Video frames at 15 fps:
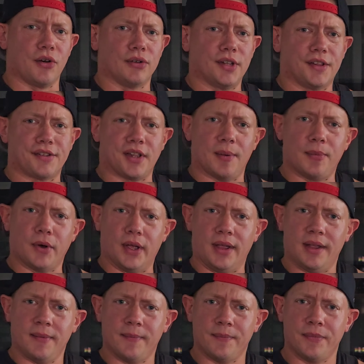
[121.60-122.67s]
going to
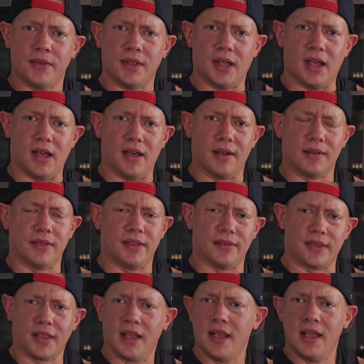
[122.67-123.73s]
Subway. Uh,
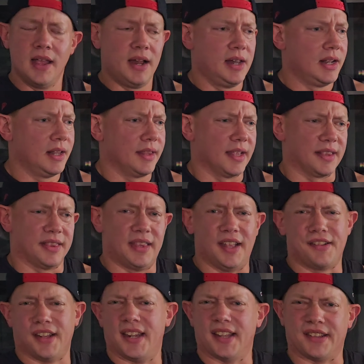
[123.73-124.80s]
like
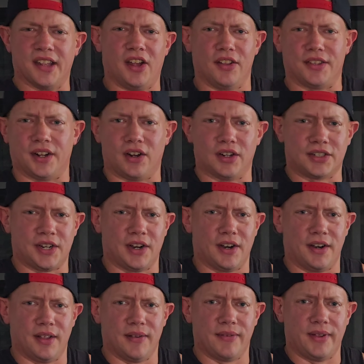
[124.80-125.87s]
they say that's a healthier
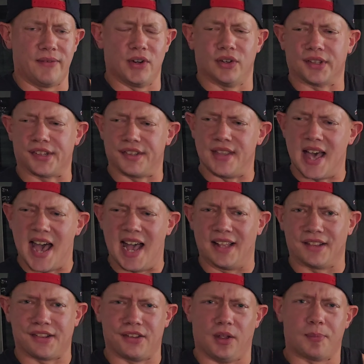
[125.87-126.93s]
alternative, even though it's
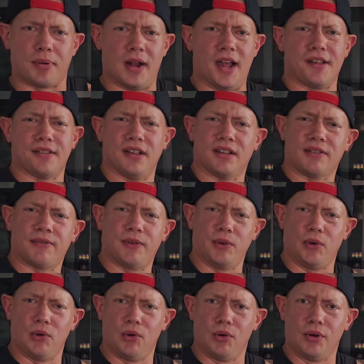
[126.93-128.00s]
not. It's still processed
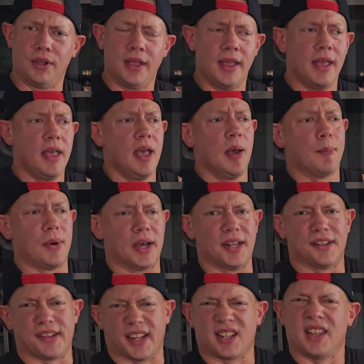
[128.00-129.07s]
food, but
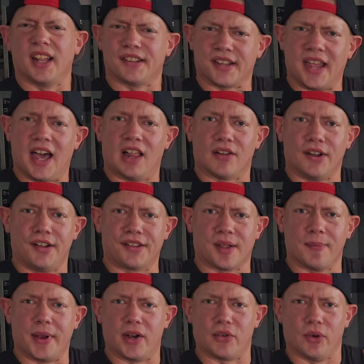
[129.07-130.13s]
it's like less calories
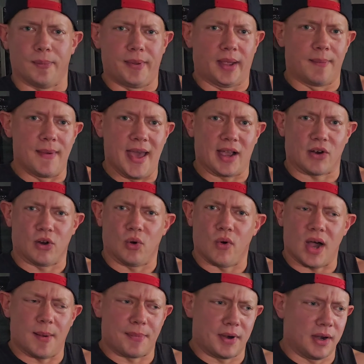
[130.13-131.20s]
compared to a Big Mac or a
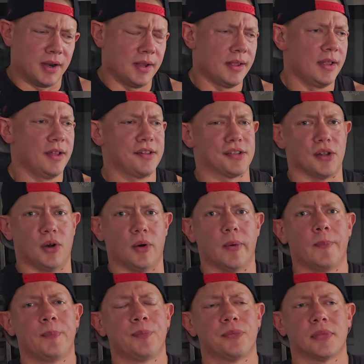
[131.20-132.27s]
Whopper.
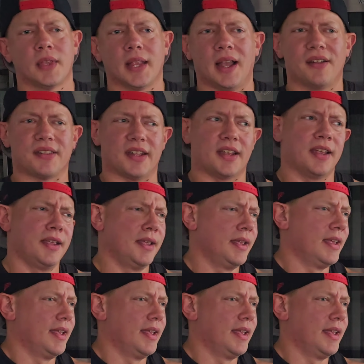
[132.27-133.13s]
So it's like,